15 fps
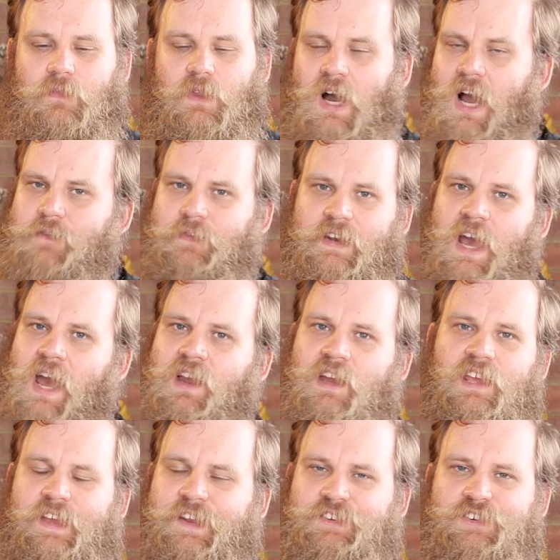I haven't had
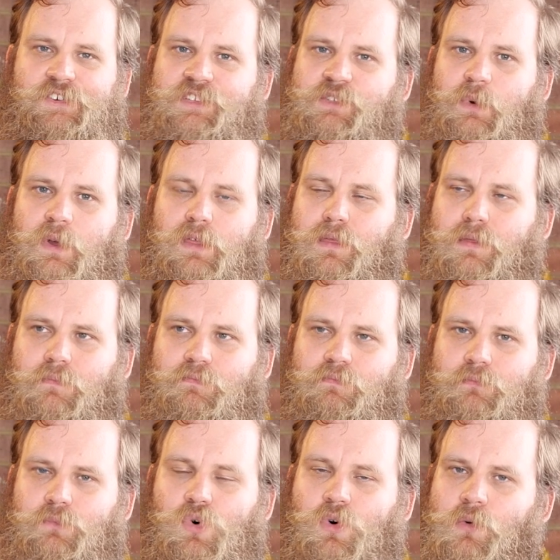any issues with
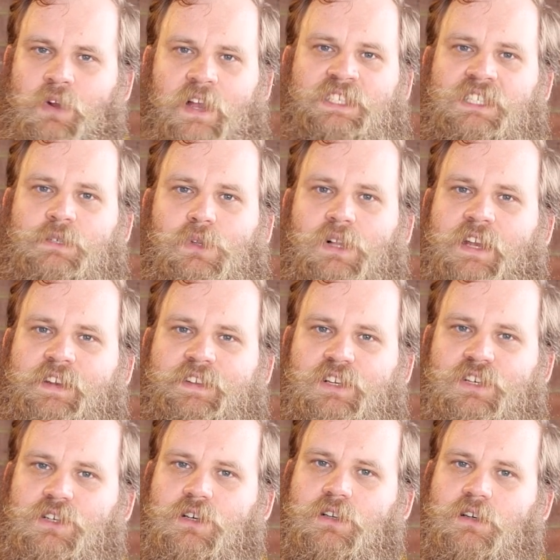more reasonable hunting
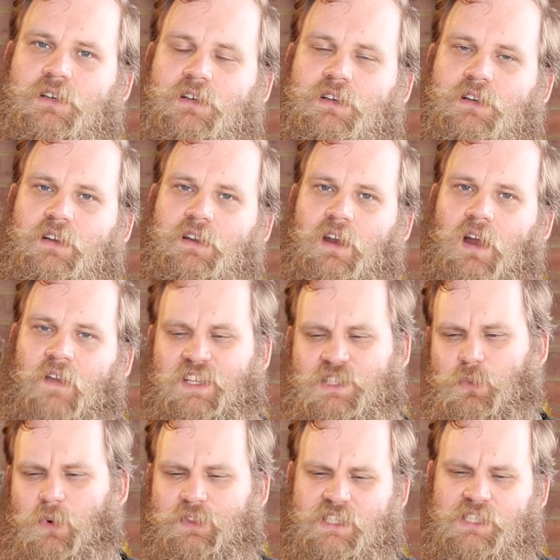shot, and
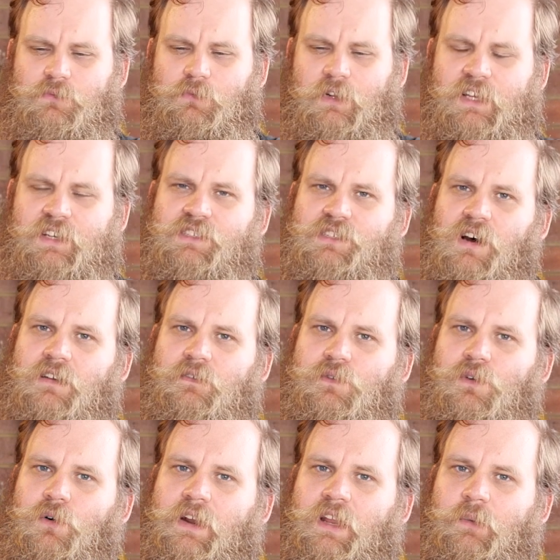that's what this is really designed
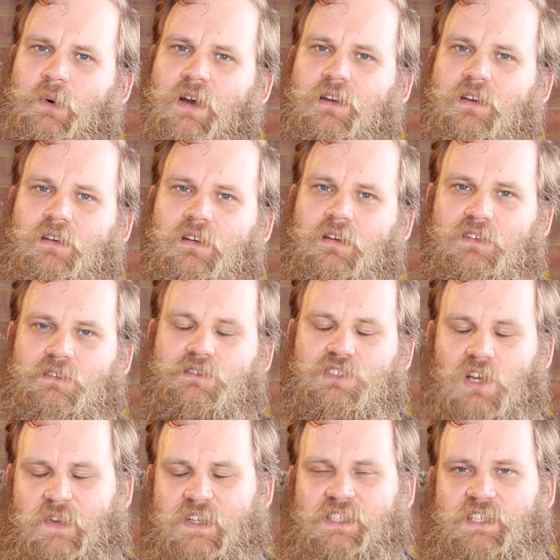for anyway. So
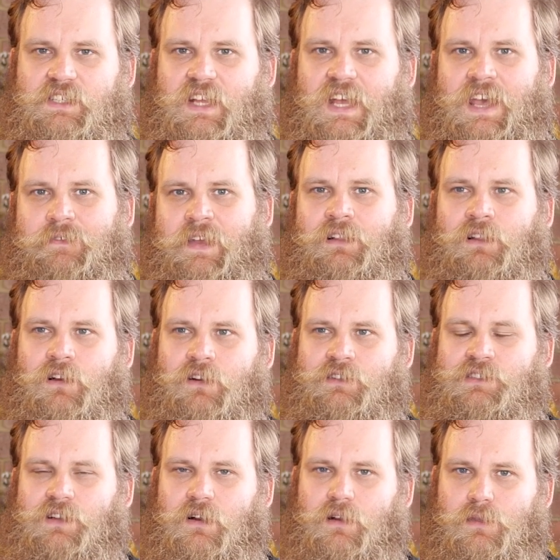if you stick to heavier
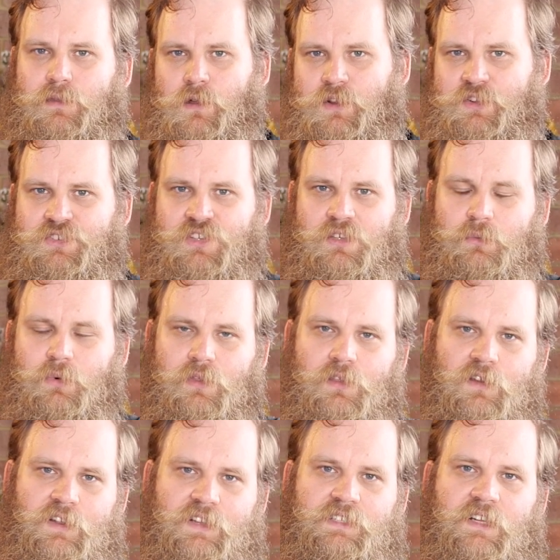loads like 32 or
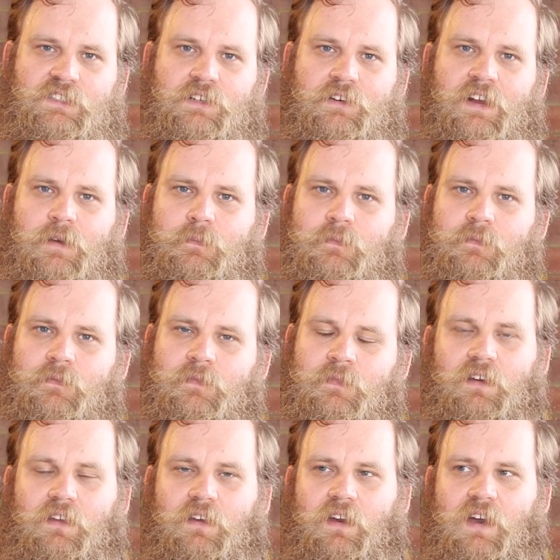36 gram,
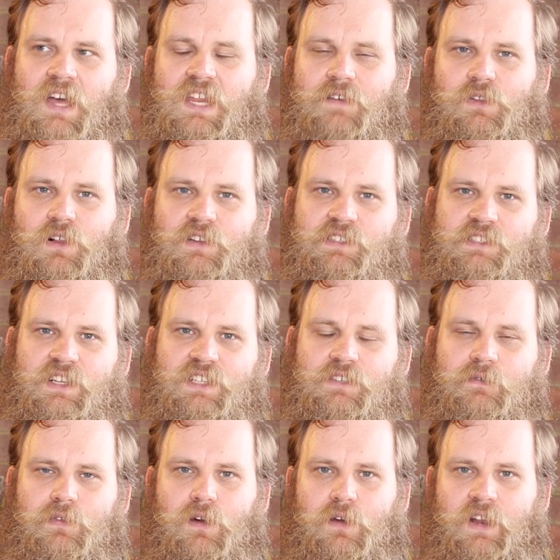and your velocities
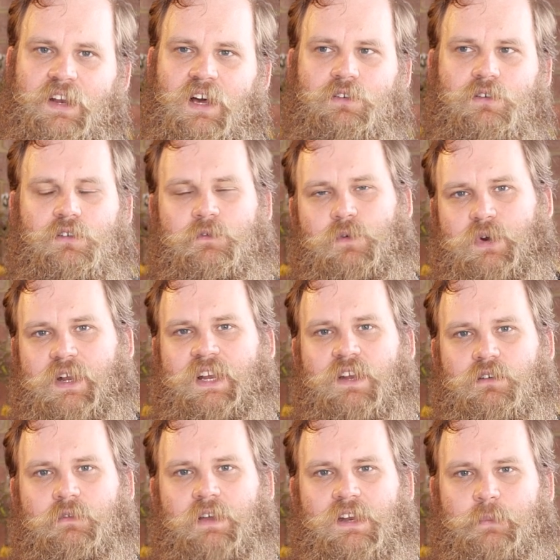of 1300 to
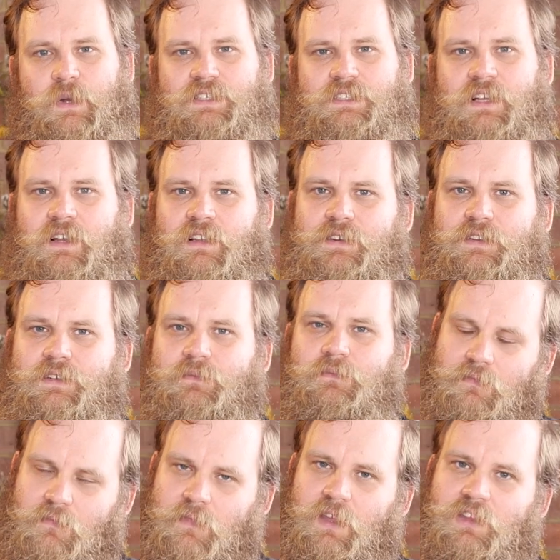1400 feet per second,
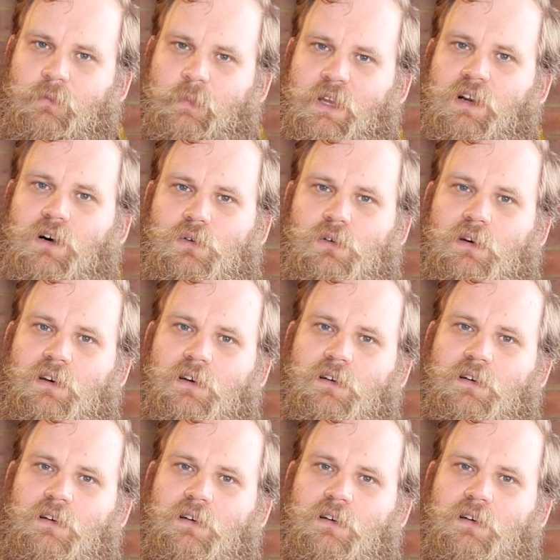you'll be golden.